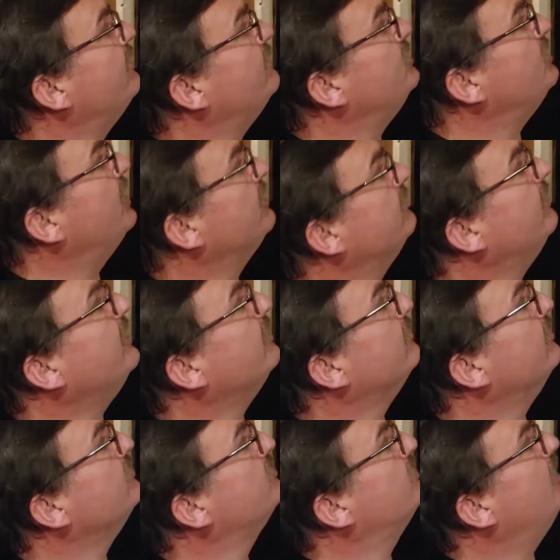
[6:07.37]
have a
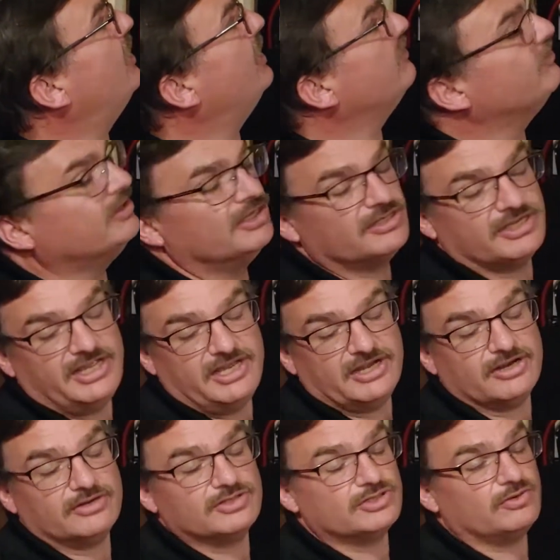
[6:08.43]
generator outside with this
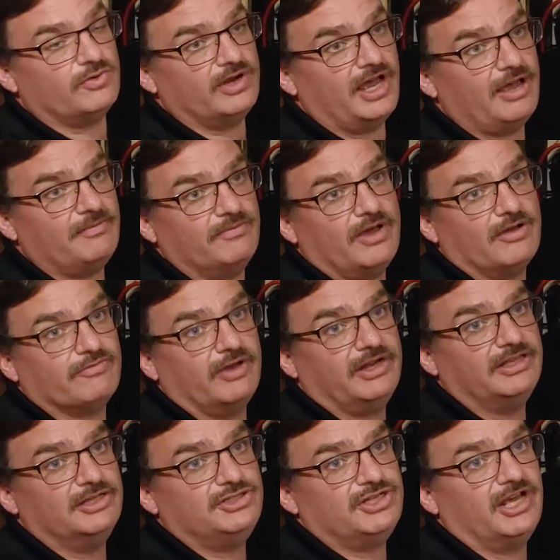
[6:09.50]
here, so when I'm not
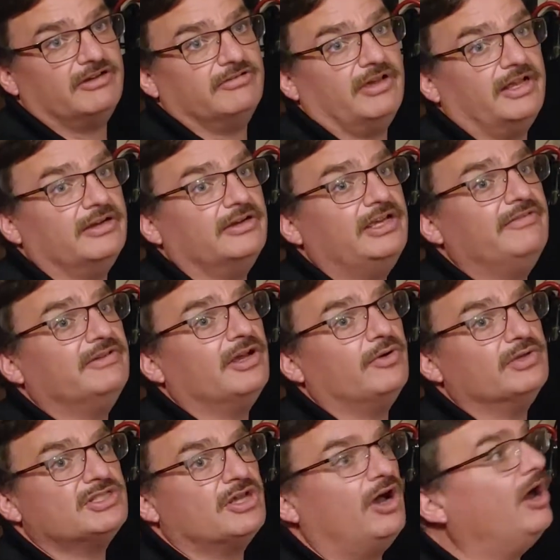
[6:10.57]
running the generator, even though
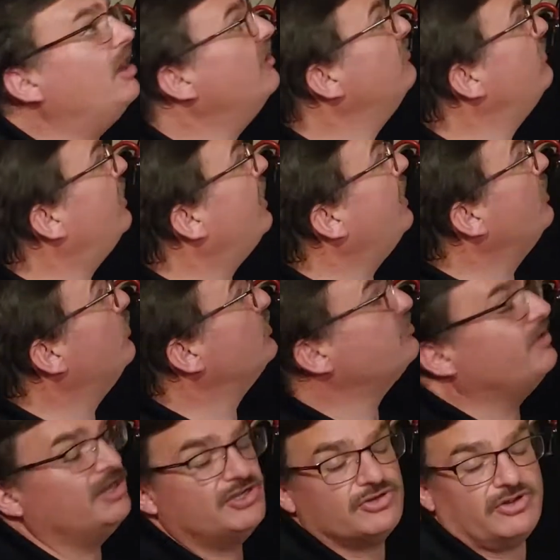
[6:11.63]
it's off, I always
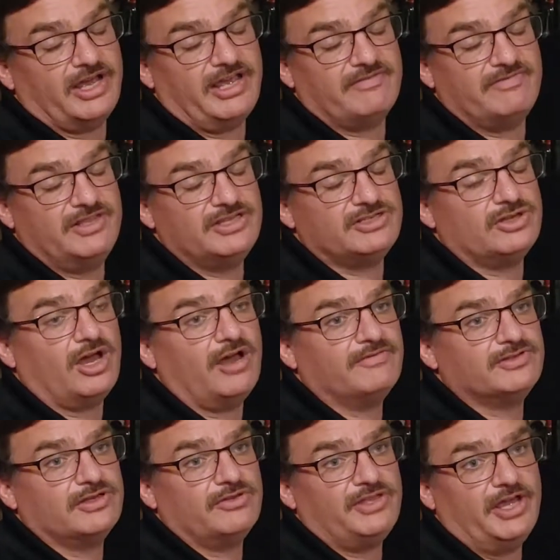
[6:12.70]
make sure I have this off
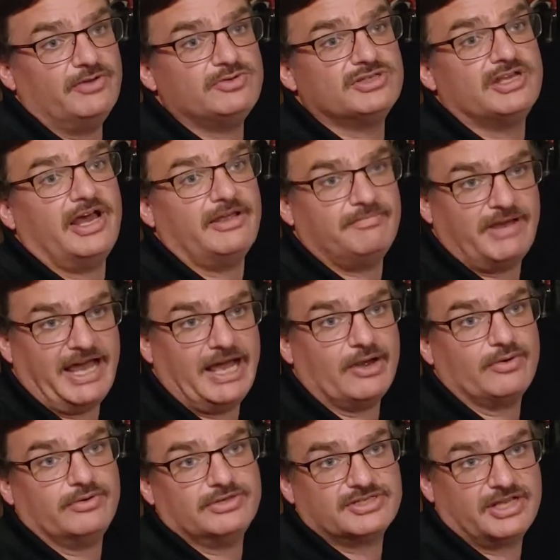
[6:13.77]
so the outside
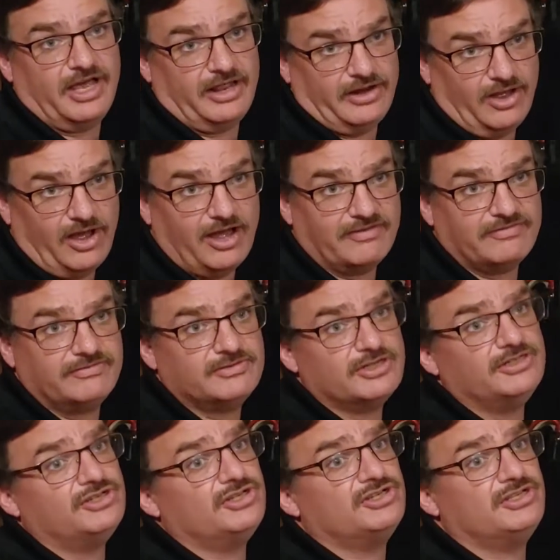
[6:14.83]
power is cut off, so
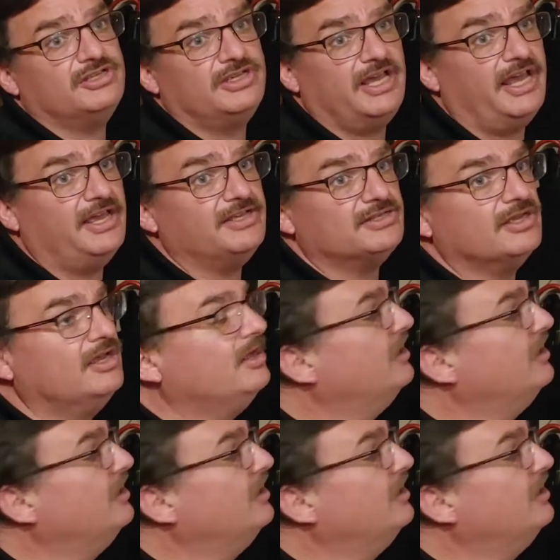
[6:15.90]
just in case.